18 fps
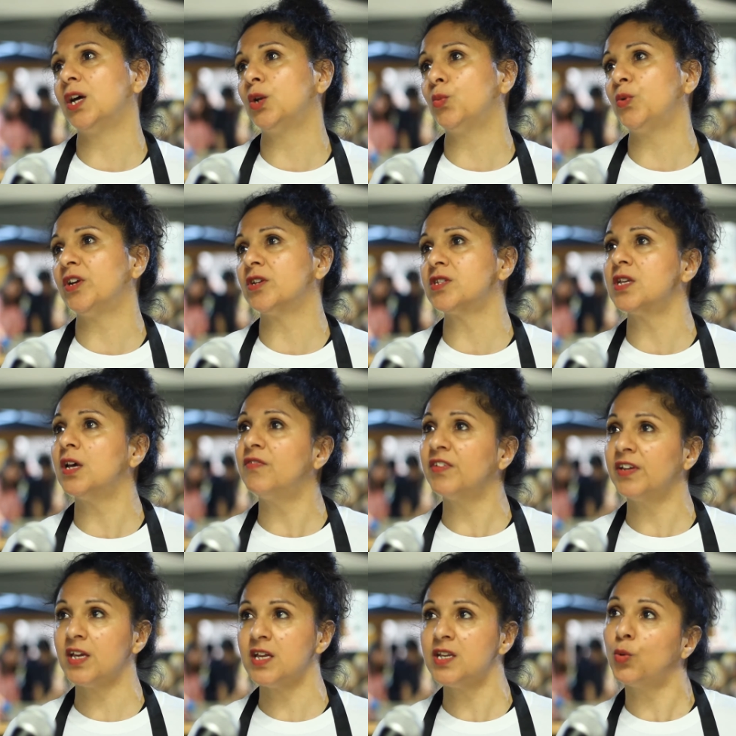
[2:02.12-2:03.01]
and we are
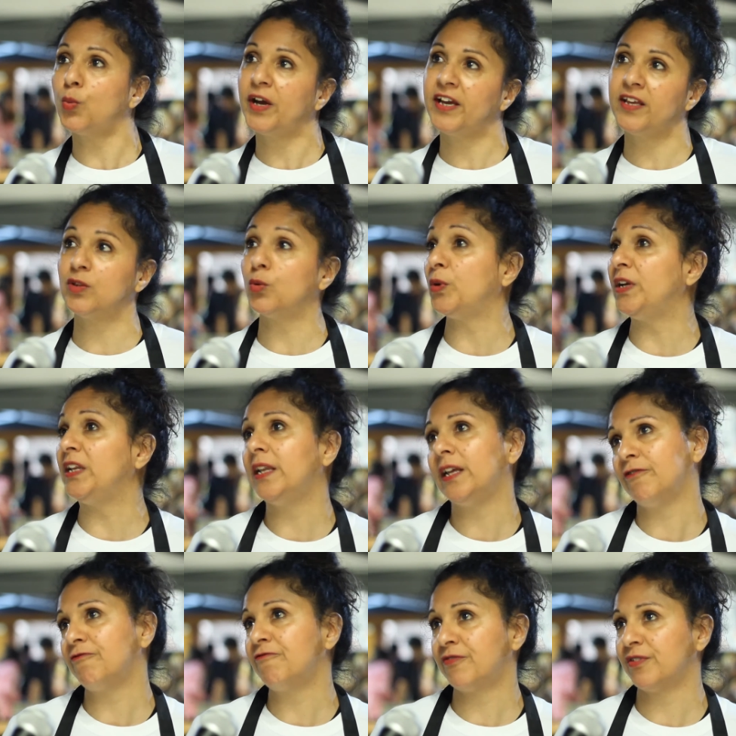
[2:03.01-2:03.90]
serving it in a way that we
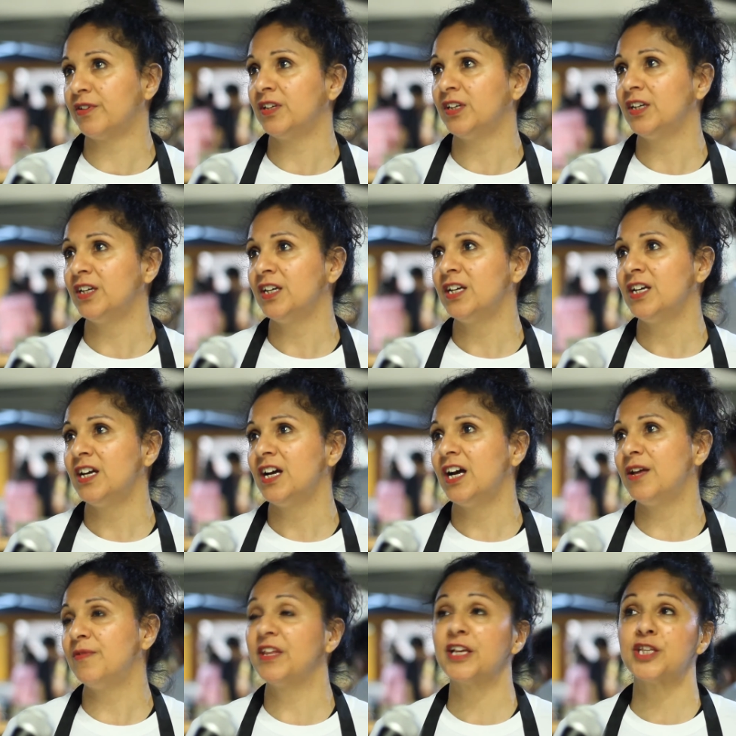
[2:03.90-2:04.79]
live.
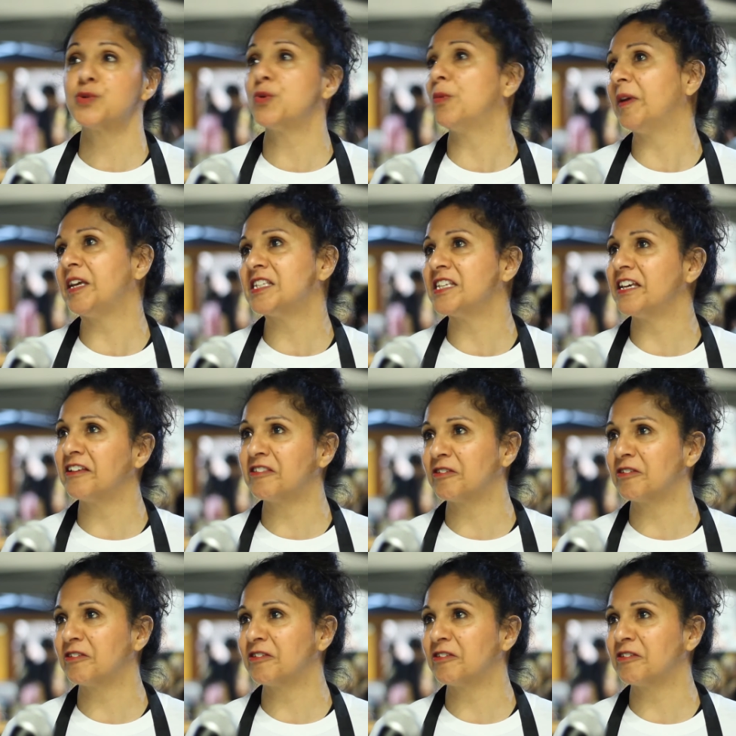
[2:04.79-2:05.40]
And that's what makes it